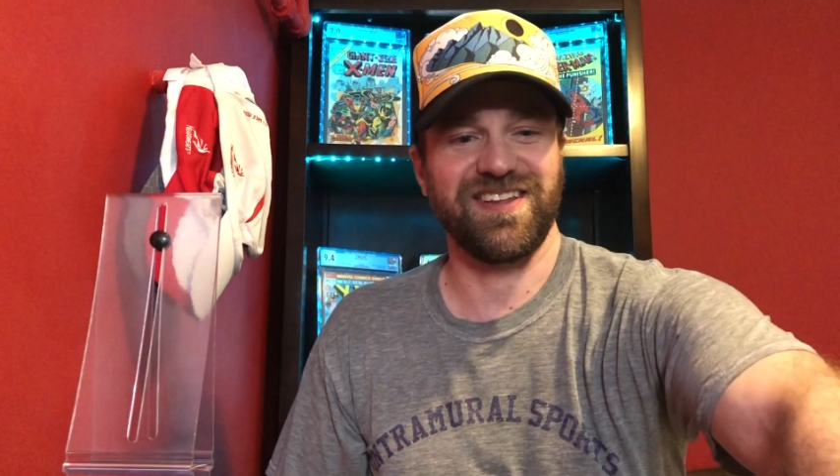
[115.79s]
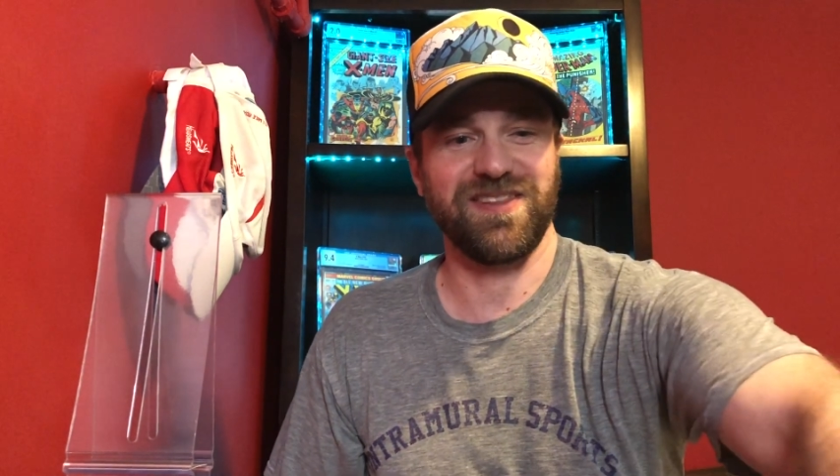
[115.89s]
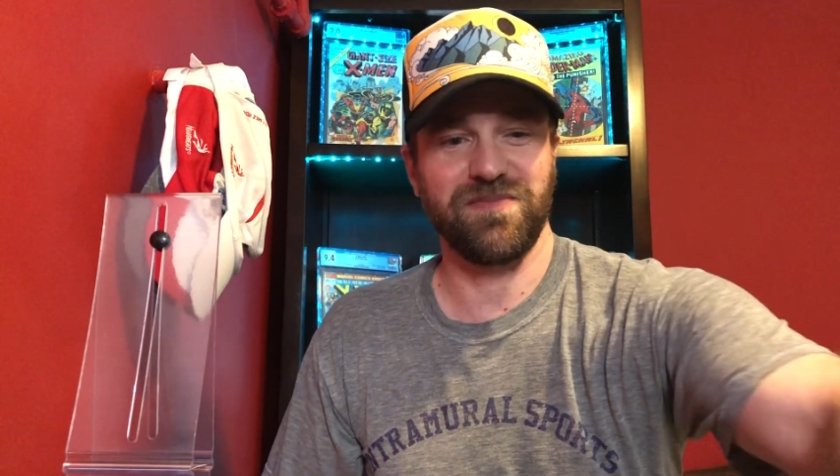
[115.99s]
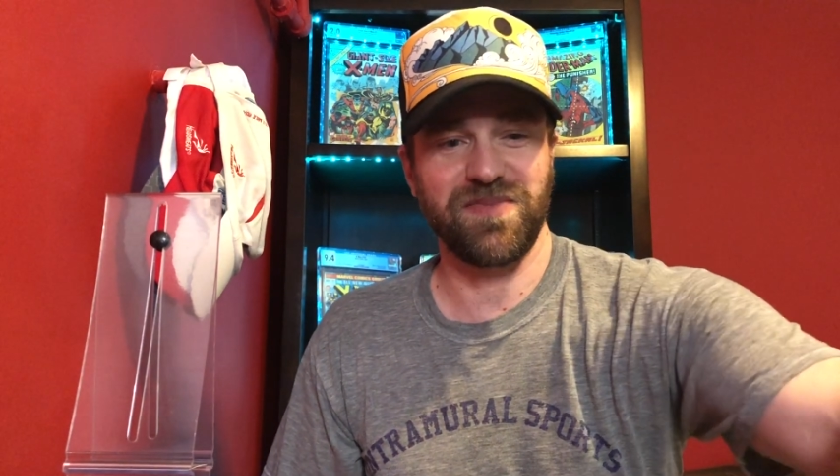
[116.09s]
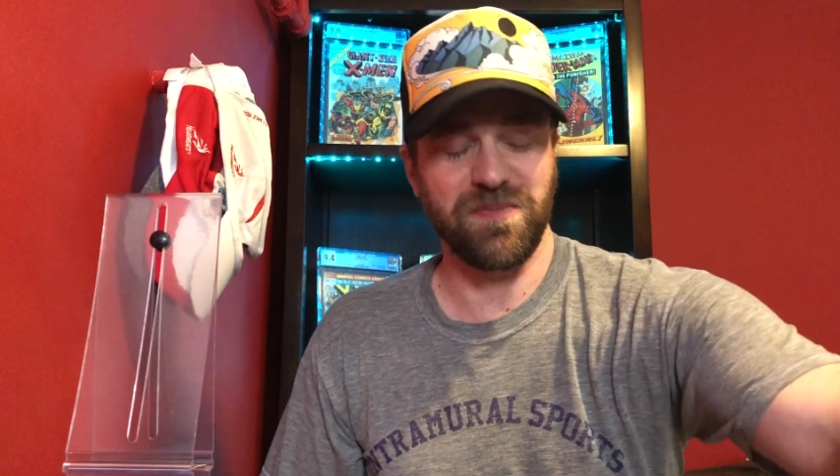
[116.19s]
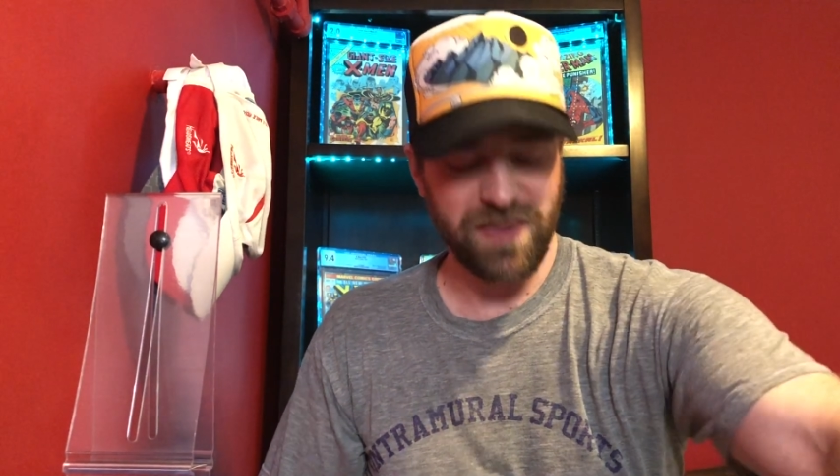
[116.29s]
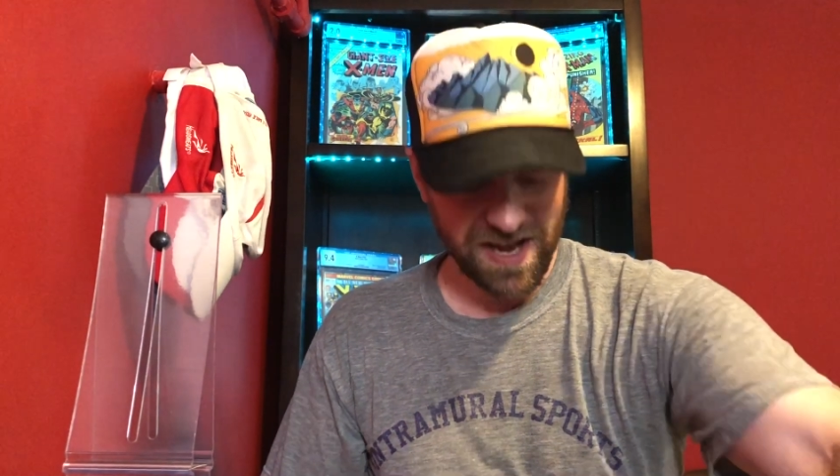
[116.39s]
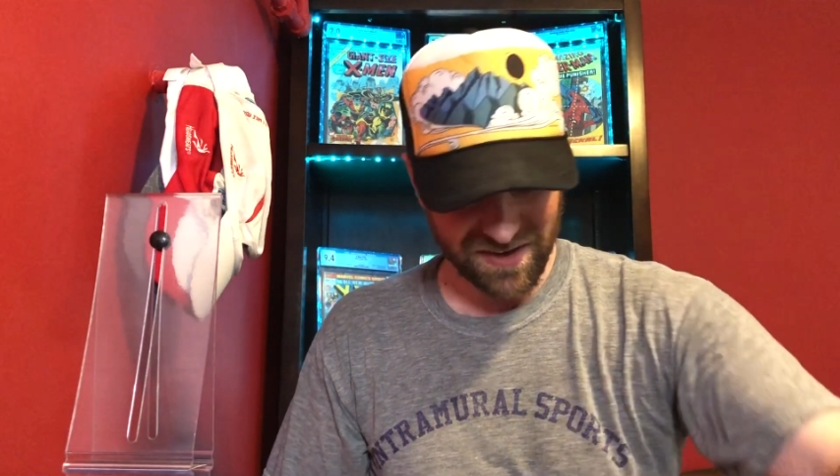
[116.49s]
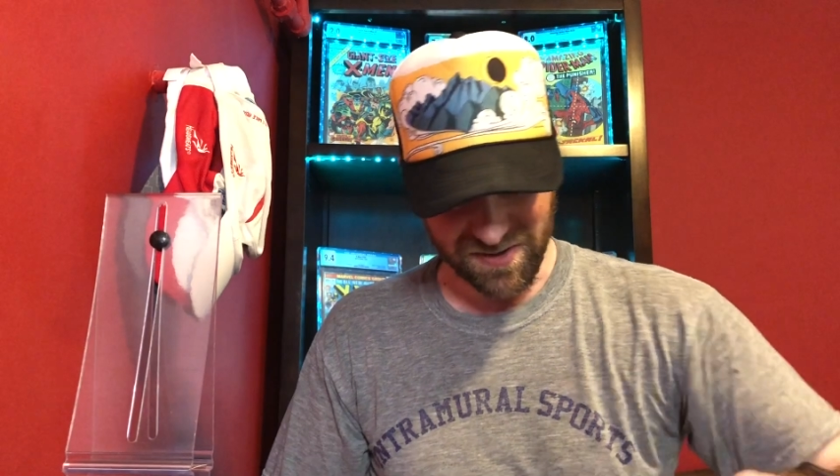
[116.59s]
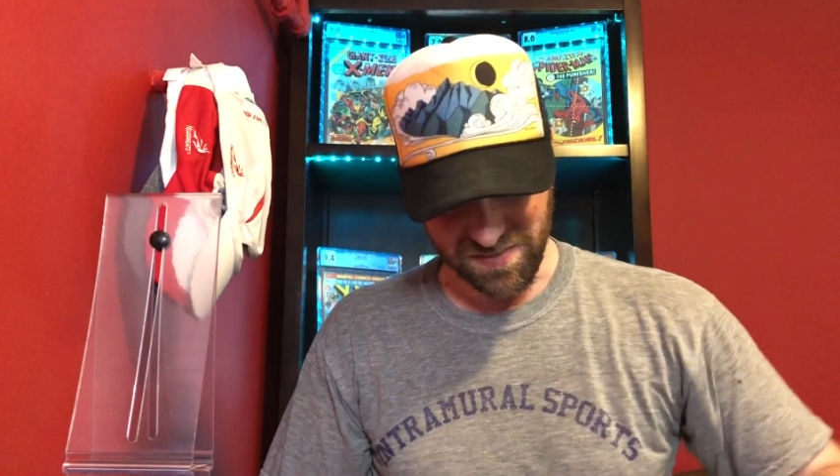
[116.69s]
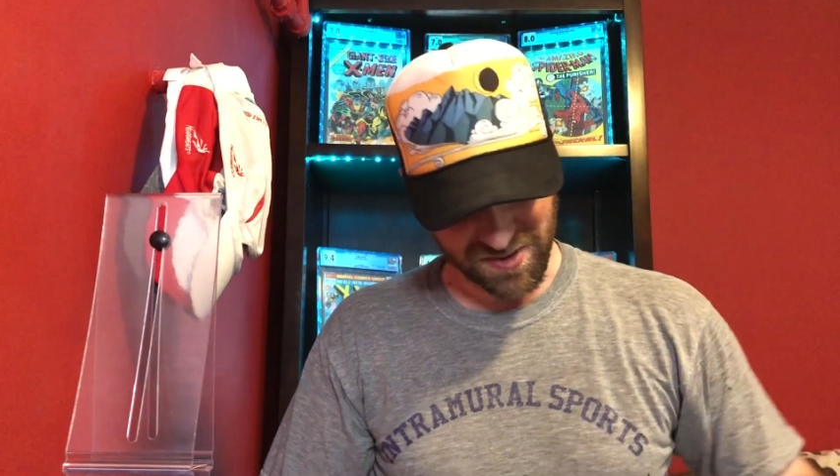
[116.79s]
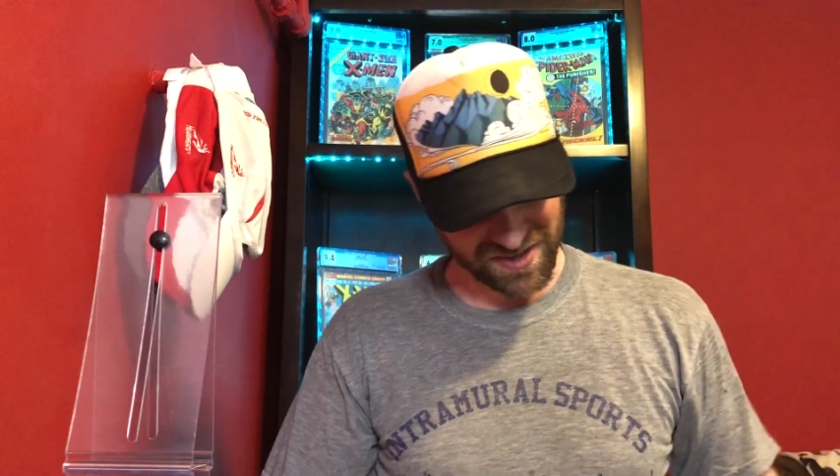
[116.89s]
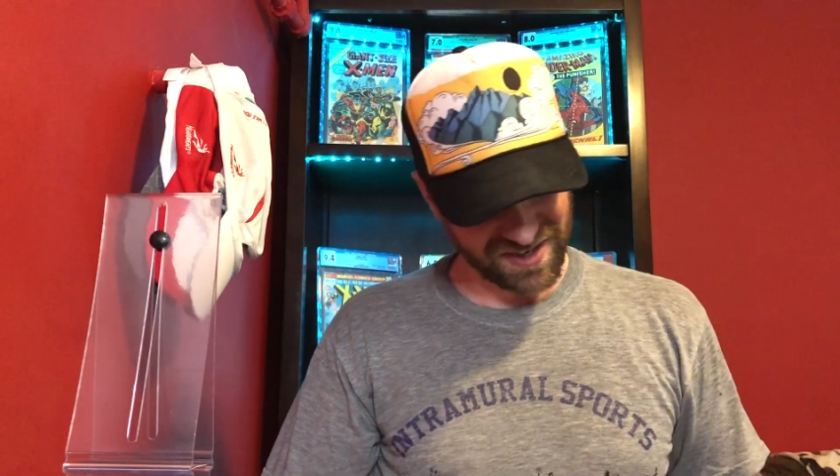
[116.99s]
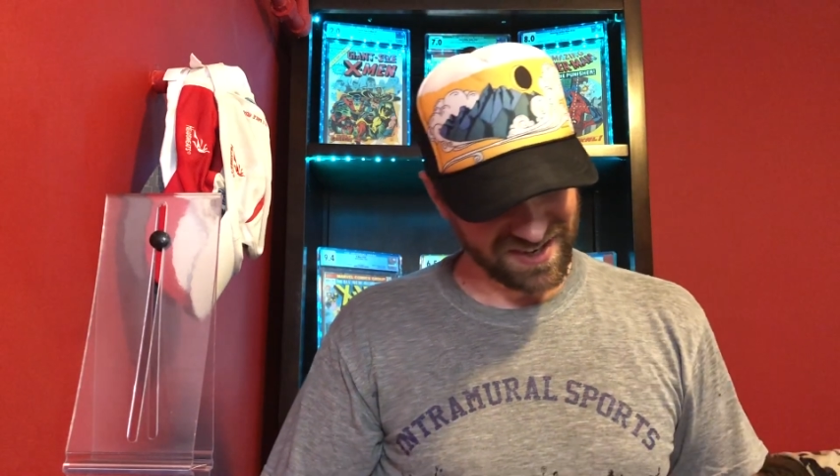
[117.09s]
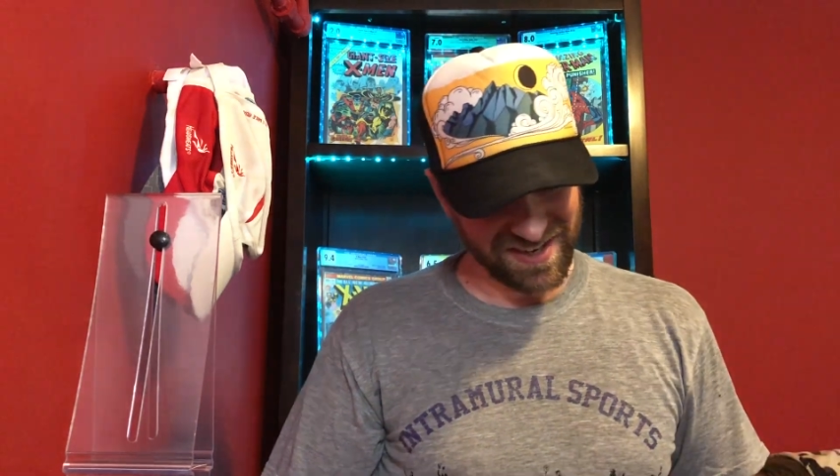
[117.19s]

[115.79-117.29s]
the, the modern book,